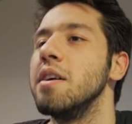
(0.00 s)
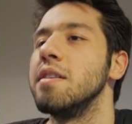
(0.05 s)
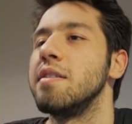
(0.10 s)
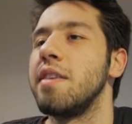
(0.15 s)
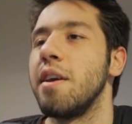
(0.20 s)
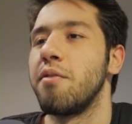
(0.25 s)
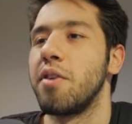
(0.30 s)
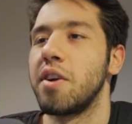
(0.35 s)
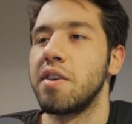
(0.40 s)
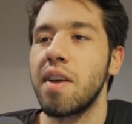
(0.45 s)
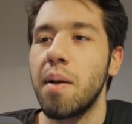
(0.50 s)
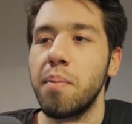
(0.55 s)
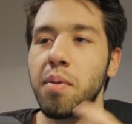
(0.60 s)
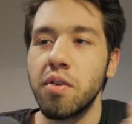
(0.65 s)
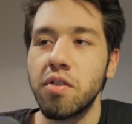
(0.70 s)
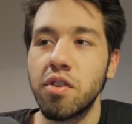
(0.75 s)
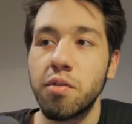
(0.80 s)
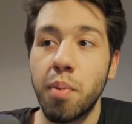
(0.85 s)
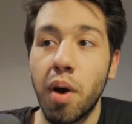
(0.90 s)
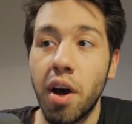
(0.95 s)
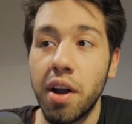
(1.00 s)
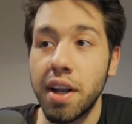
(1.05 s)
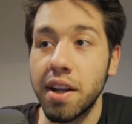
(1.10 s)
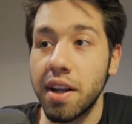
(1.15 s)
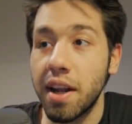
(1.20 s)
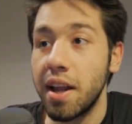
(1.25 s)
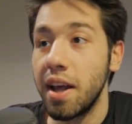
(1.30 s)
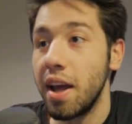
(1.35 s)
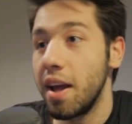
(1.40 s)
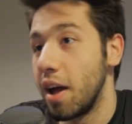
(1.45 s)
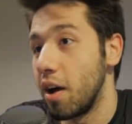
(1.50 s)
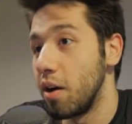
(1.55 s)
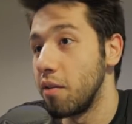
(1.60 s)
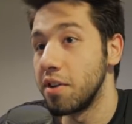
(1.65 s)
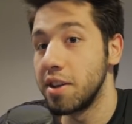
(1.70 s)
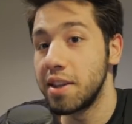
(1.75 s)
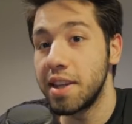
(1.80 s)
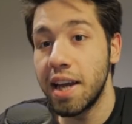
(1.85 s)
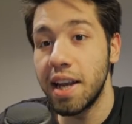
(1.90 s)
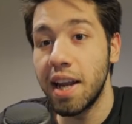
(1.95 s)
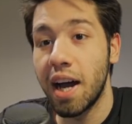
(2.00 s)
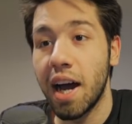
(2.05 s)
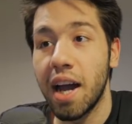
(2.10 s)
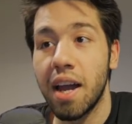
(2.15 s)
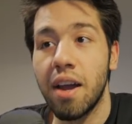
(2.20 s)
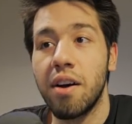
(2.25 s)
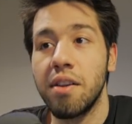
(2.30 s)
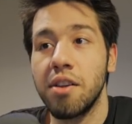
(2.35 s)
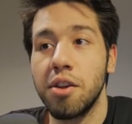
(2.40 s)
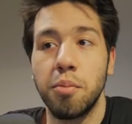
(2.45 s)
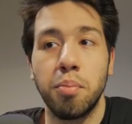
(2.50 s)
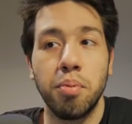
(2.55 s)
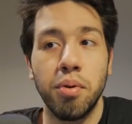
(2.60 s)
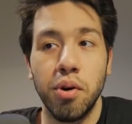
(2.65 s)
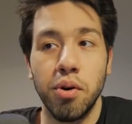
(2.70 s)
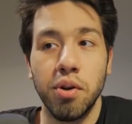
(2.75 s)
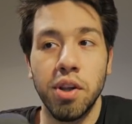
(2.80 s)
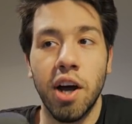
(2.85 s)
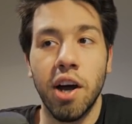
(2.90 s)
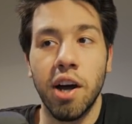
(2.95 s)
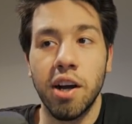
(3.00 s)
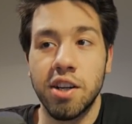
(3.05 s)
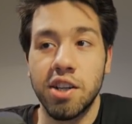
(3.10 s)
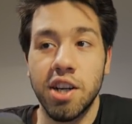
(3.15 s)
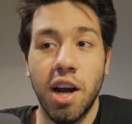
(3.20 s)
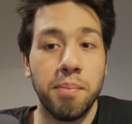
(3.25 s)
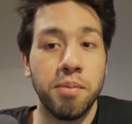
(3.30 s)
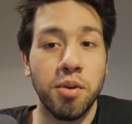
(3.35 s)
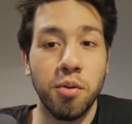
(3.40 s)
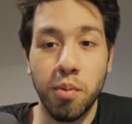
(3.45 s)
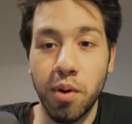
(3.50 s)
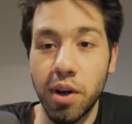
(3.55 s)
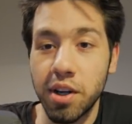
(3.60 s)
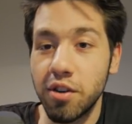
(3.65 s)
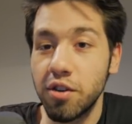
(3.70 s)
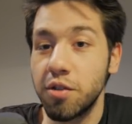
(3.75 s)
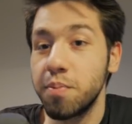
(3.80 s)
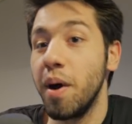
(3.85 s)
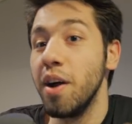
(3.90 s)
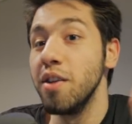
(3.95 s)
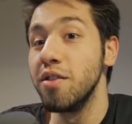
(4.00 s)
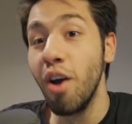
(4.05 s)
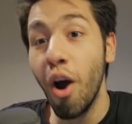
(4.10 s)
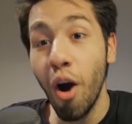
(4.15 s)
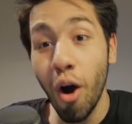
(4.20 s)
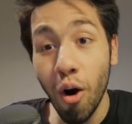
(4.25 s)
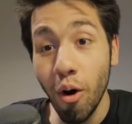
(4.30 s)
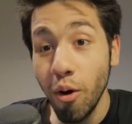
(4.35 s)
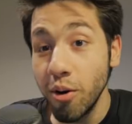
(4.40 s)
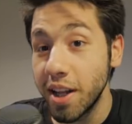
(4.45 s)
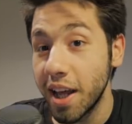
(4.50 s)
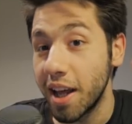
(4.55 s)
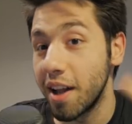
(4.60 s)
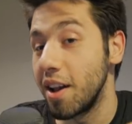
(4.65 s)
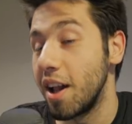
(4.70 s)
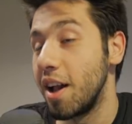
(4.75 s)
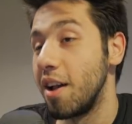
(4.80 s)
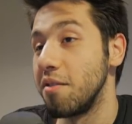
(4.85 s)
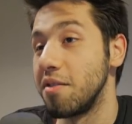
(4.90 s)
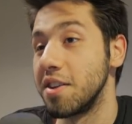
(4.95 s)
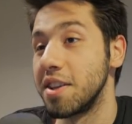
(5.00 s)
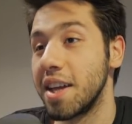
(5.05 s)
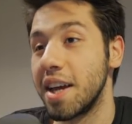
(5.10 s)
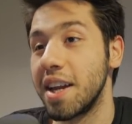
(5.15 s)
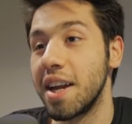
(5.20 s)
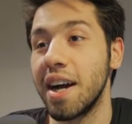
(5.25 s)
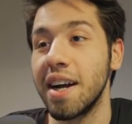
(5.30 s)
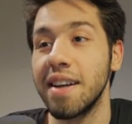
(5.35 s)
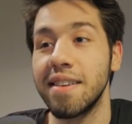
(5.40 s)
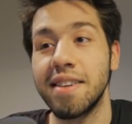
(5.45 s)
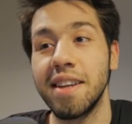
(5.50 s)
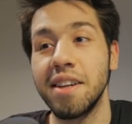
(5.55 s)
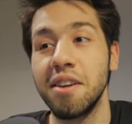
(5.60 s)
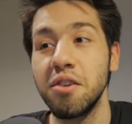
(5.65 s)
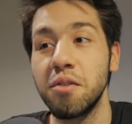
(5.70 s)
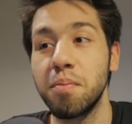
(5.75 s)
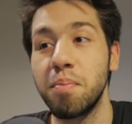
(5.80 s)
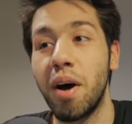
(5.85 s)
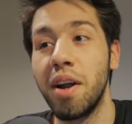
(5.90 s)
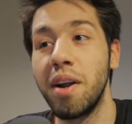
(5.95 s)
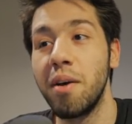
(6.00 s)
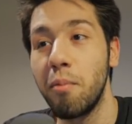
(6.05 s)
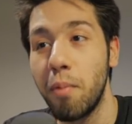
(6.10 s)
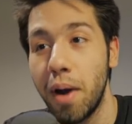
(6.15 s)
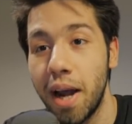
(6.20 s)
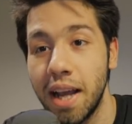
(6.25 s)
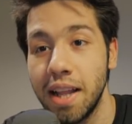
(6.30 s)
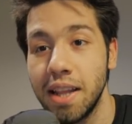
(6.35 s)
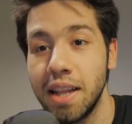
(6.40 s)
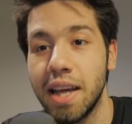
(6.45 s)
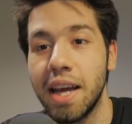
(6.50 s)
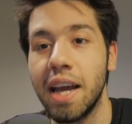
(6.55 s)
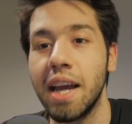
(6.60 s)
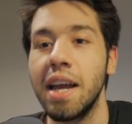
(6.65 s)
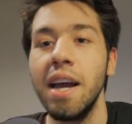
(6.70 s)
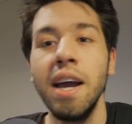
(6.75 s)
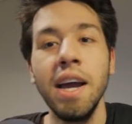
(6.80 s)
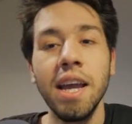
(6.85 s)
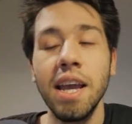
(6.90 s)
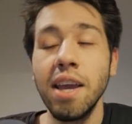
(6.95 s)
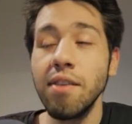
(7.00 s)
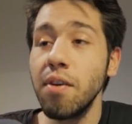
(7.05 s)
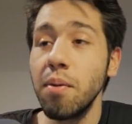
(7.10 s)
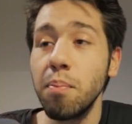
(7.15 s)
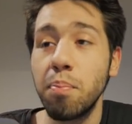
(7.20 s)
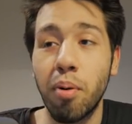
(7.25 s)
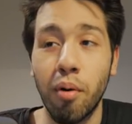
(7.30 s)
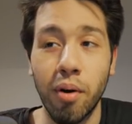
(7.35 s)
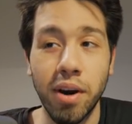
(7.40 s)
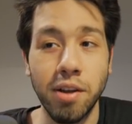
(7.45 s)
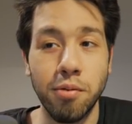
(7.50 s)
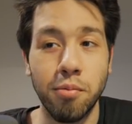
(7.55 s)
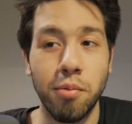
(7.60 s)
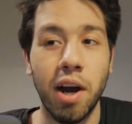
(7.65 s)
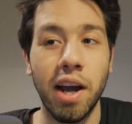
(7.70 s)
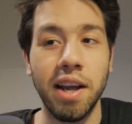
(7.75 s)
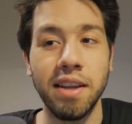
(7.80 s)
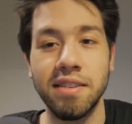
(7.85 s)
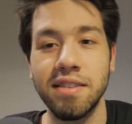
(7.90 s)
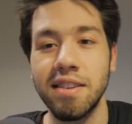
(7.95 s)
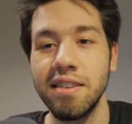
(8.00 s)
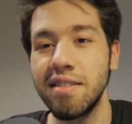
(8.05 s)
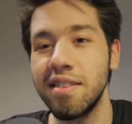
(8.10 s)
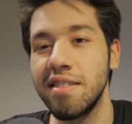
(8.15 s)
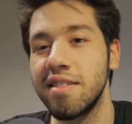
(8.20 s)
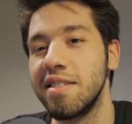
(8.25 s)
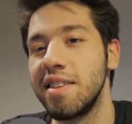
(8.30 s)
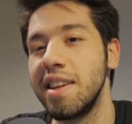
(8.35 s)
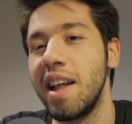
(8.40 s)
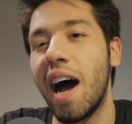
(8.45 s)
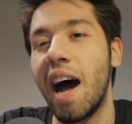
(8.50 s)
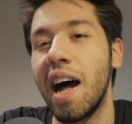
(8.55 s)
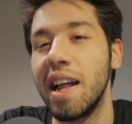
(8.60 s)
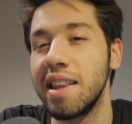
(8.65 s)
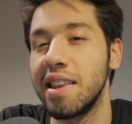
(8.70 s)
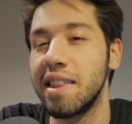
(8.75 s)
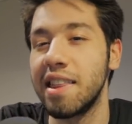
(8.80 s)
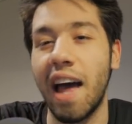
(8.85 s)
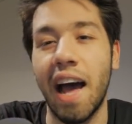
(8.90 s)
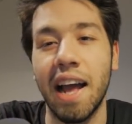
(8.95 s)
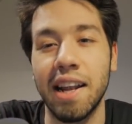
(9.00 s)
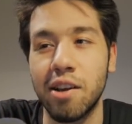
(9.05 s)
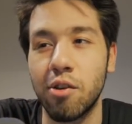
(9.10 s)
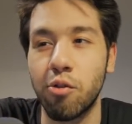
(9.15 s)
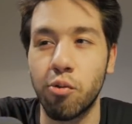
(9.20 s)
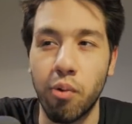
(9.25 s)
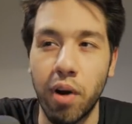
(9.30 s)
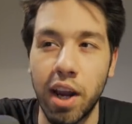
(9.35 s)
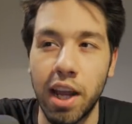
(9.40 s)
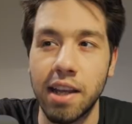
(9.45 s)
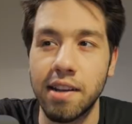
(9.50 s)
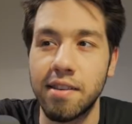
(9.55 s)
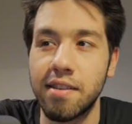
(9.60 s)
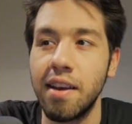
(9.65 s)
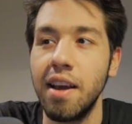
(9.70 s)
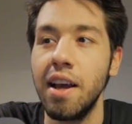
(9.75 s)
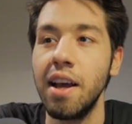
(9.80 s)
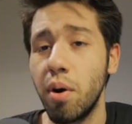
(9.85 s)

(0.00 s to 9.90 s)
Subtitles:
Say, for example, you spawn Elven Deadeye on the prologue. Chapter 1, you spawn 2 Elven Deadeyes, then you spawn a Waylay. Even point-wise, this is not that great.